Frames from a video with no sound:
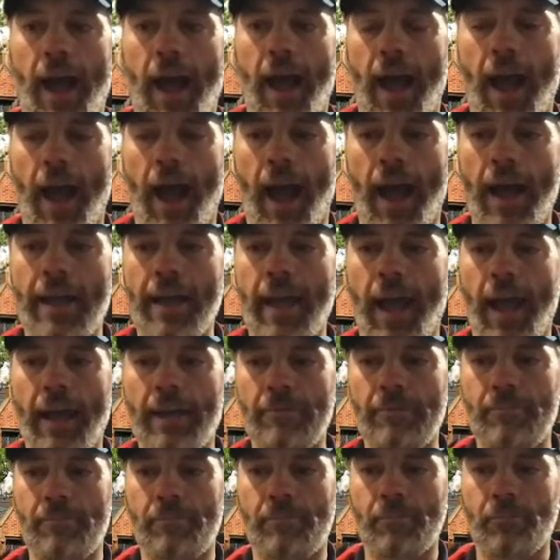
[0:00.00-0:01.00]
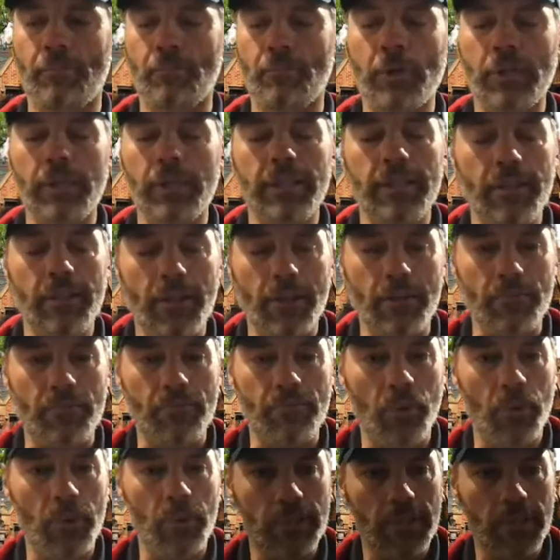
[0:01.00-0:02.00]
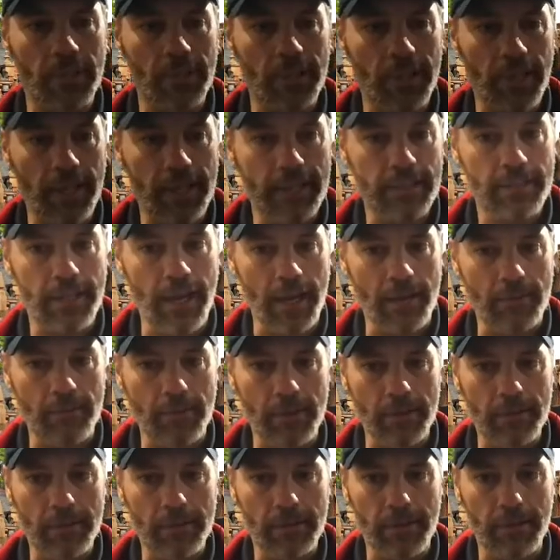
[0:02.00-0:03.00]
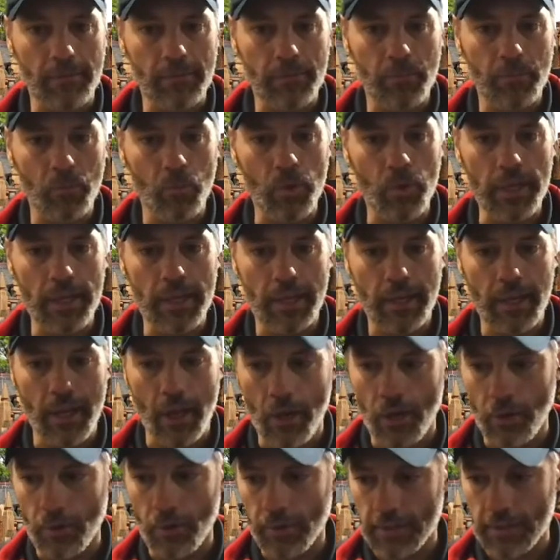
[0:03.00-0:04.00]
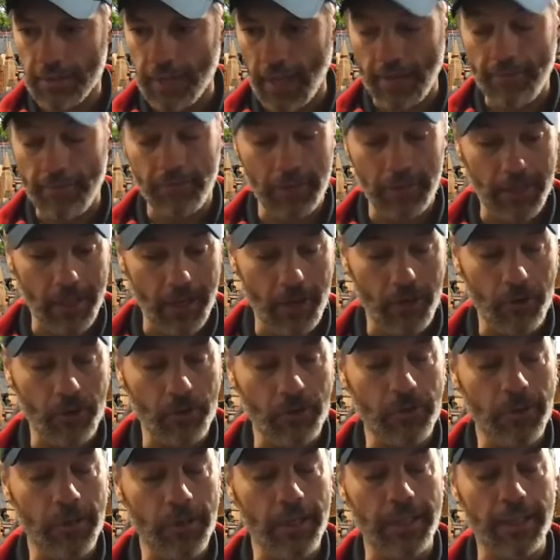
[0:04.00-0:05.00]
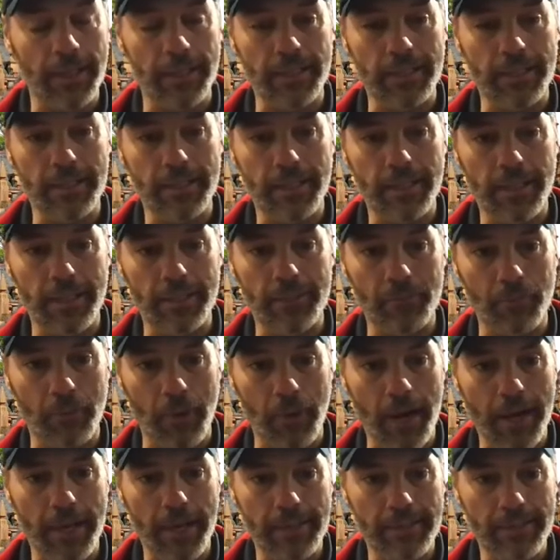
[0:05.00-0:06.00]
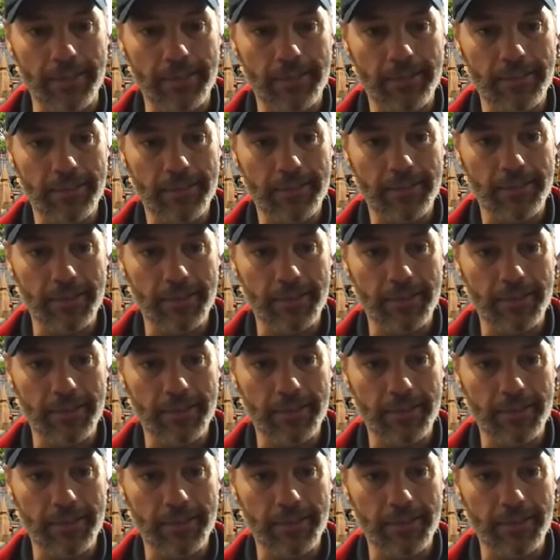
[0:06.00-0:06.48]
I'm really looking forward to the next time that we can go and safely go and ride the